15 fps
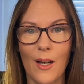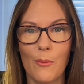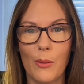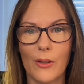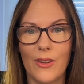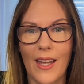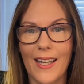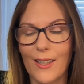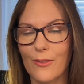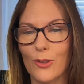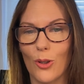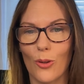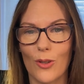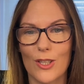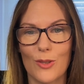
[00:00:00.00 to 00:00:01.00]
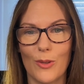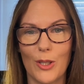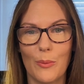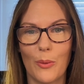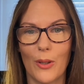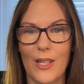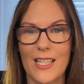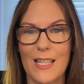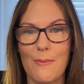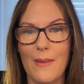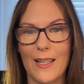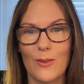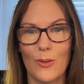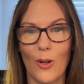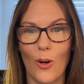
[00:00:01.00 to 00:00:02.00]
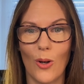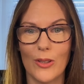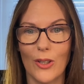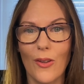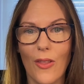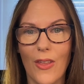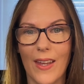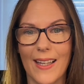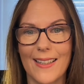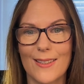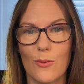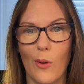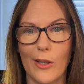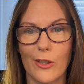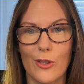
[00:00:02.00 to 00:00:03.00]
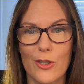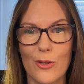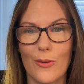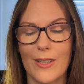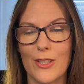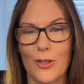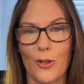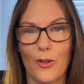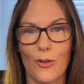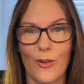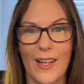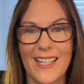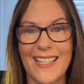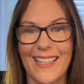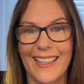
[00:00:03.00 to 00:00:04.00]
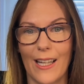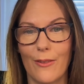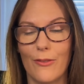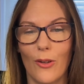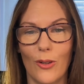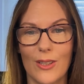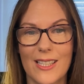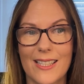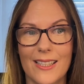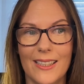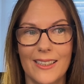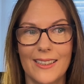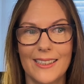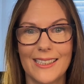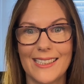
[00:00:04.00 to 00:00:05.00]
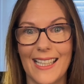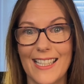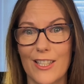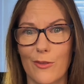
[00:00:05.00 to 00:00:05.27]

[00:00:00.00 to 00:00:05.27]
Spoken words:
But then, of course, when you put into the mix with all the other things, what you're doing is you're creating that false sense